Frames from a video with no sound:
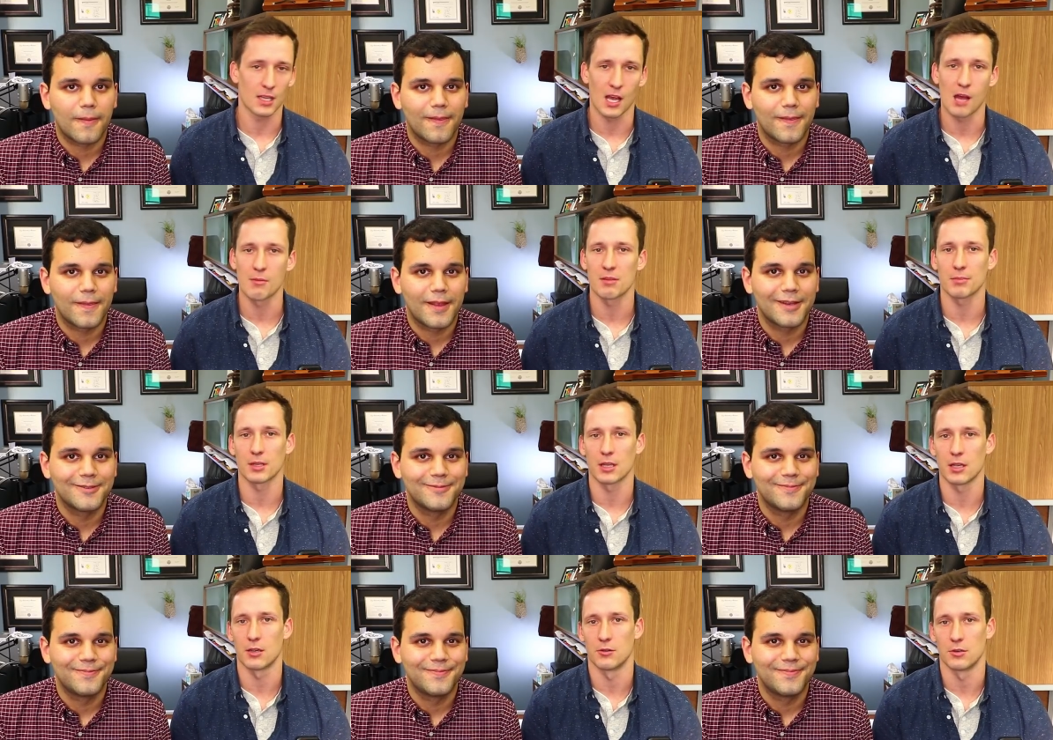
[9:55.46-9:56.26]
Speaker 1: comment
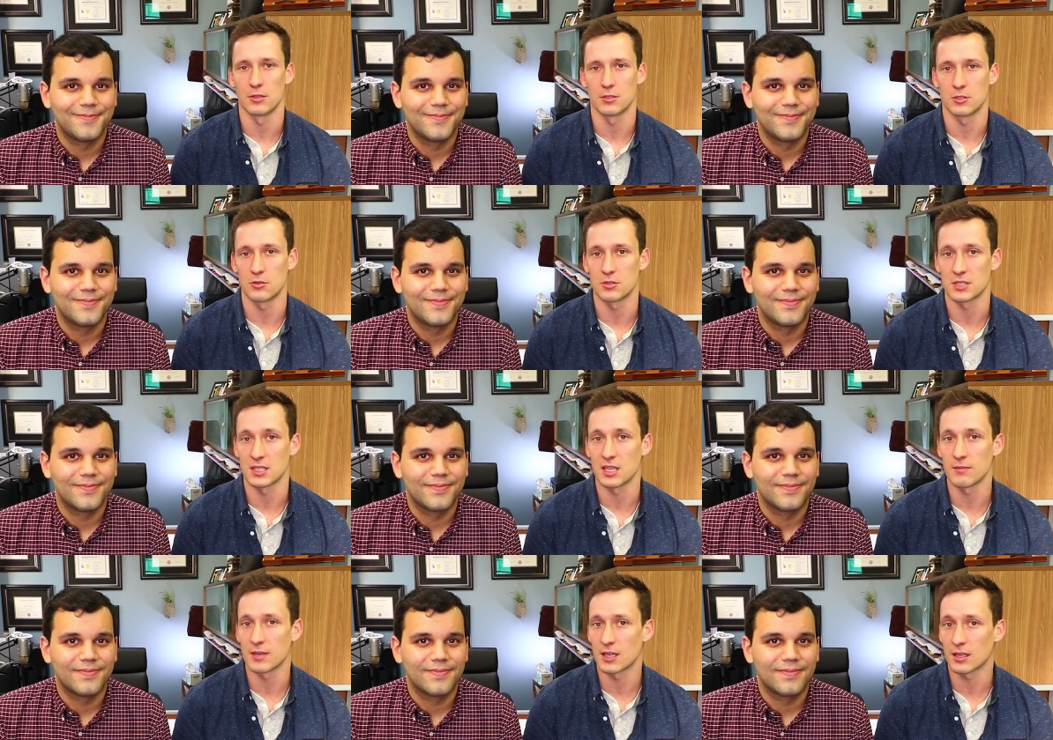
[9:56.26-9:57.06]
below, shoot us
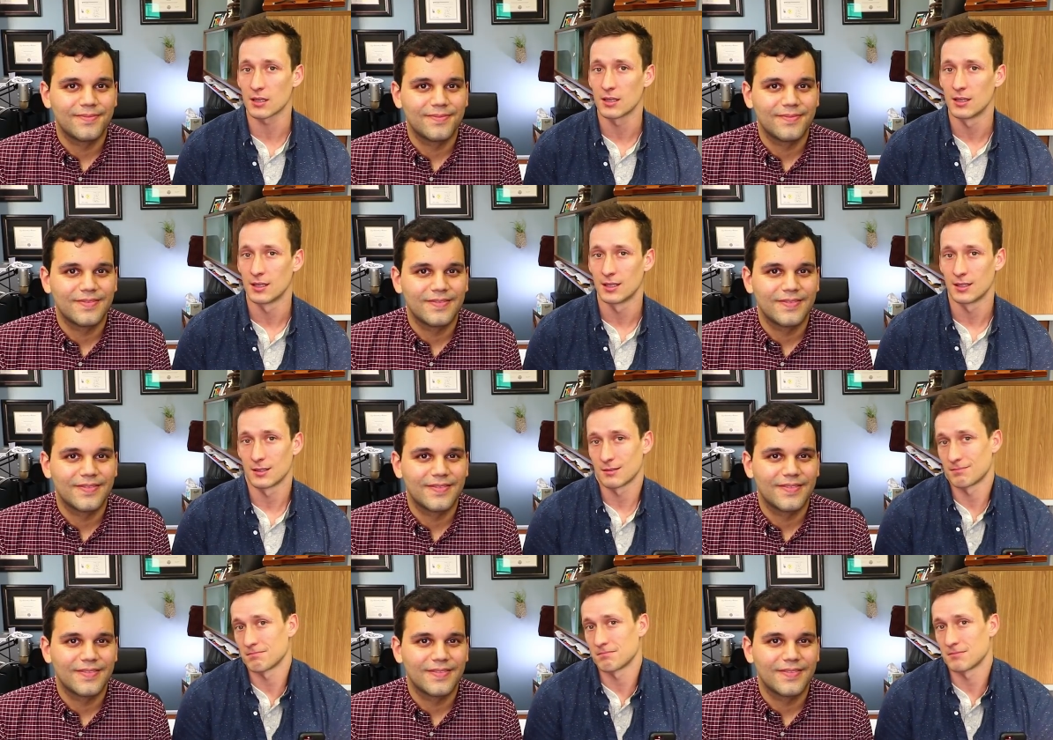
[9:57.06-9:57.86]
an email.
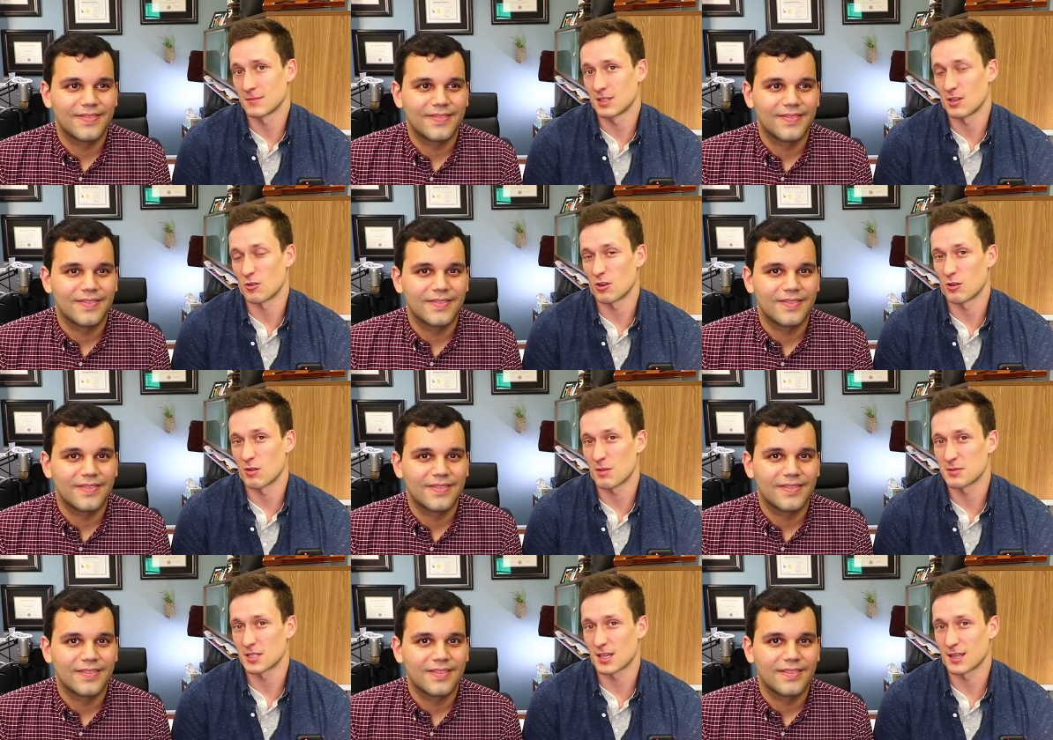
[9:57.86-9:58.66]
Go to our
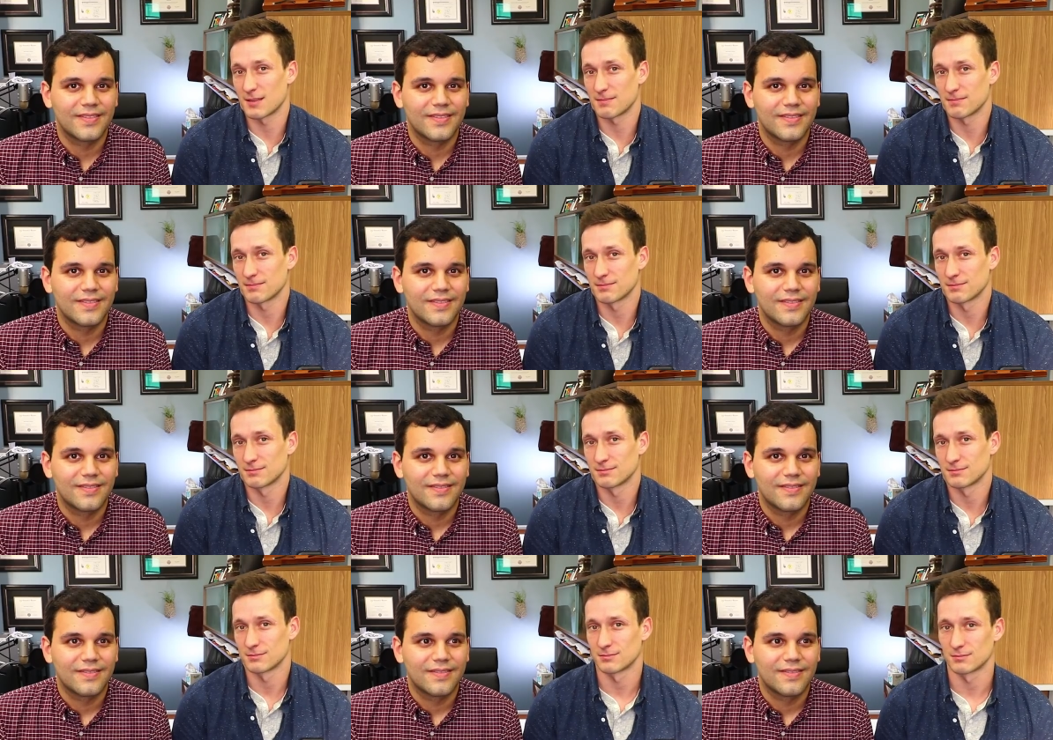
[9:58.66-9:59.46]
website,
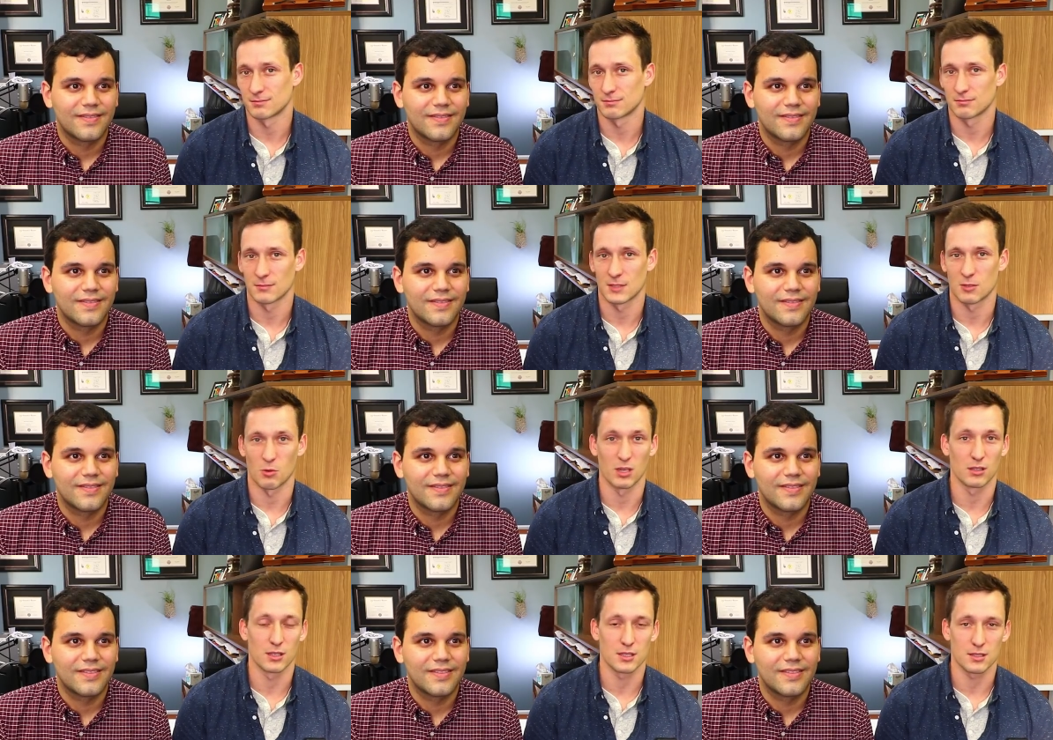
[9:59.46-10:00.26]

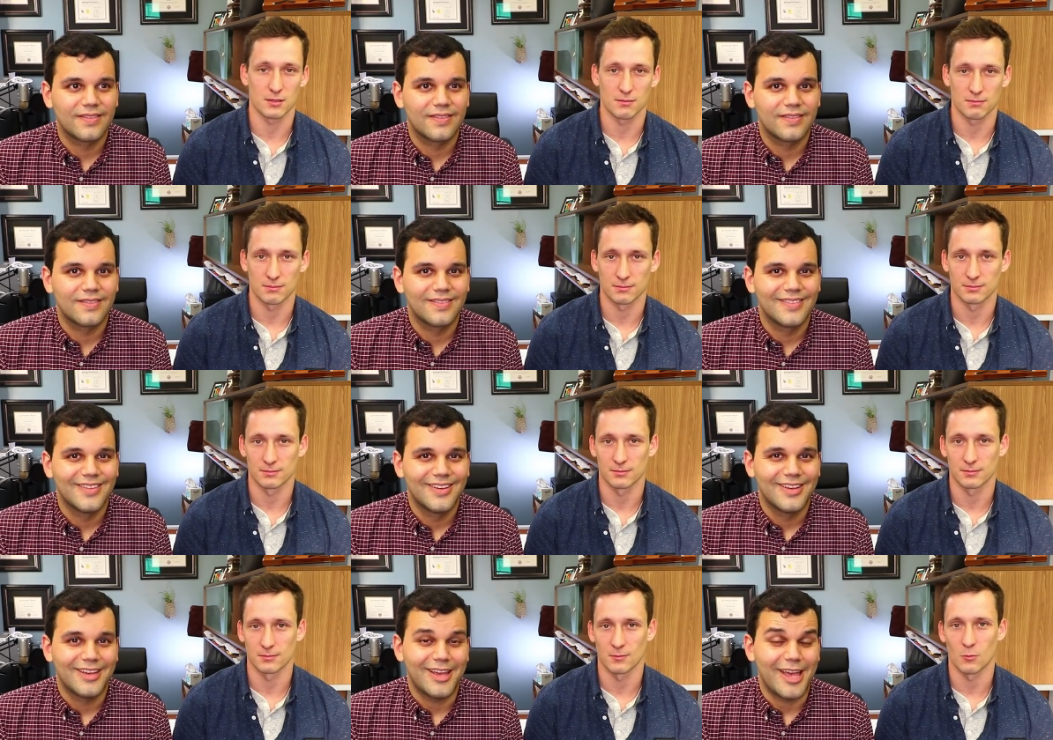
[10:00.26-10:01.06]
Twitter us.
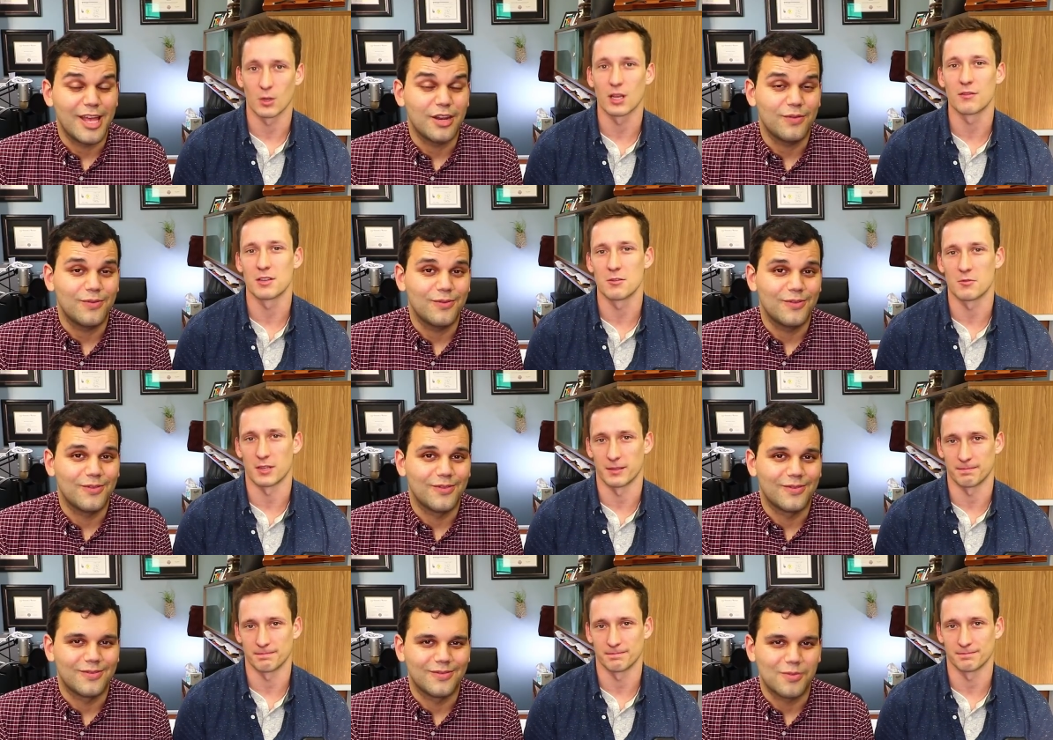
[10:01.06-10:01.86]
Speaker 2: Whatever if, you
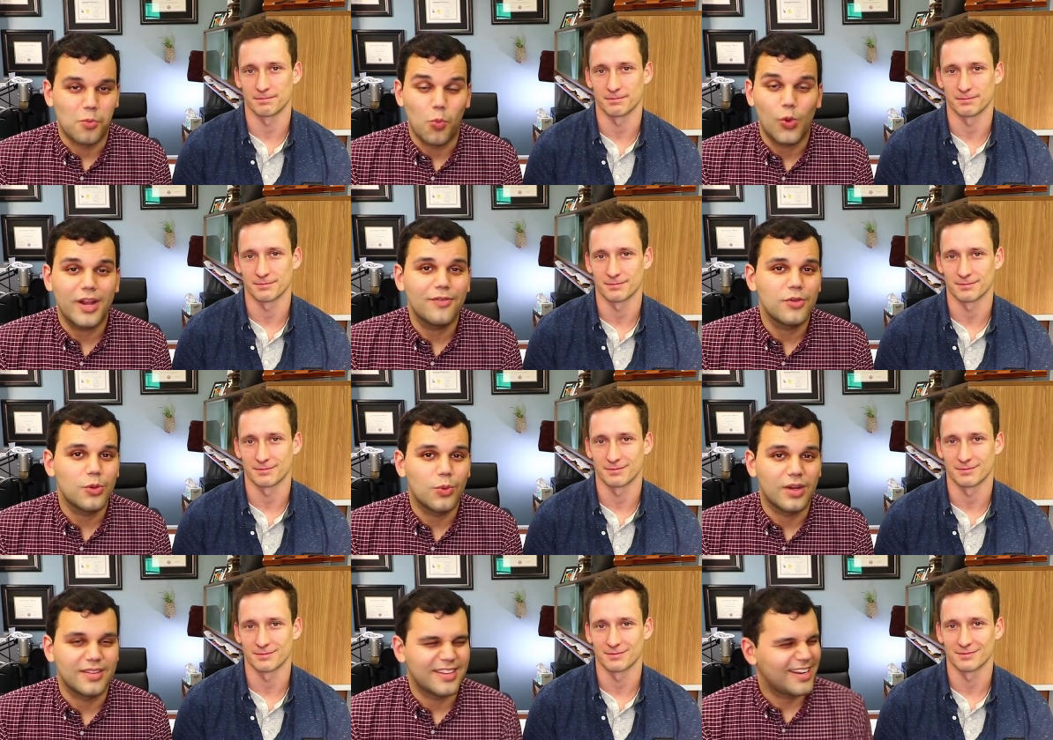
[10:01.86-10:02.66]
want. Whatever
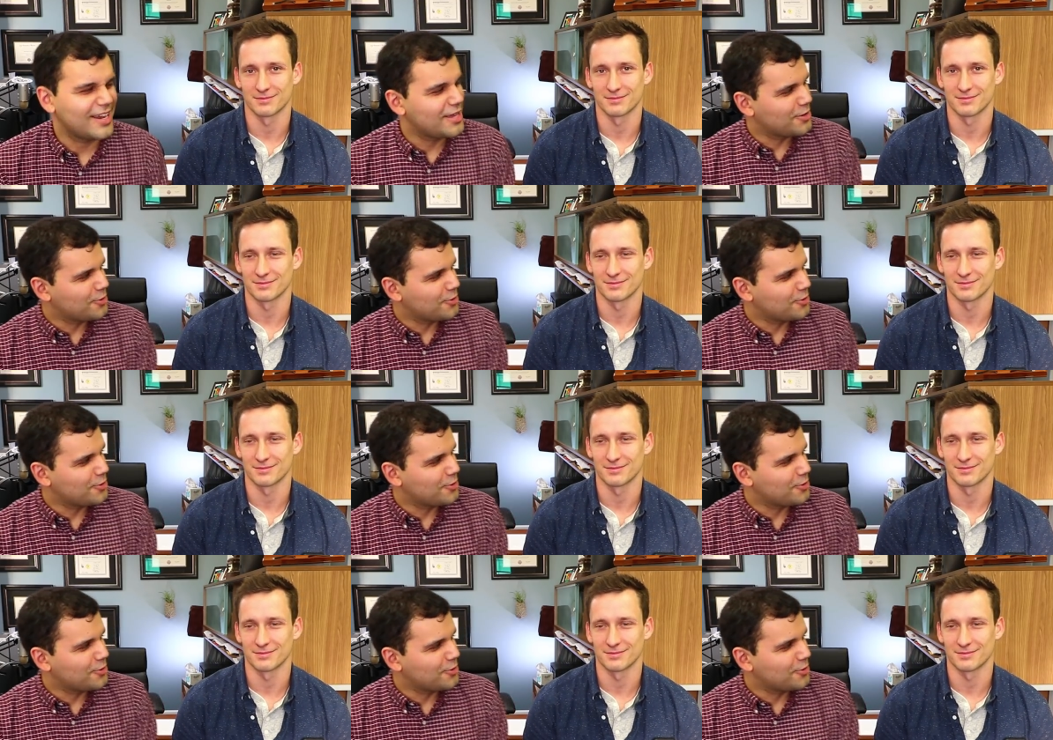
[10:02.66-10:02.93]
you want. Did I